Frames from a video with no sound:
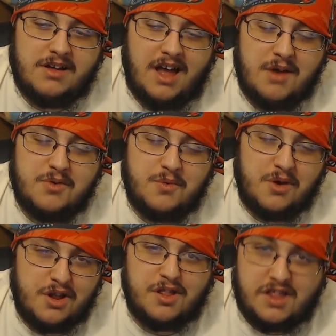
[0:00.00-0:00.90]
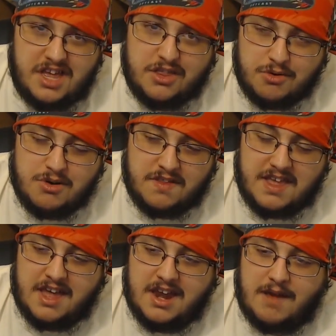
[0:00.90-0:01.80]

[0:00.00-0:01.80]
I would want to see it through to the end,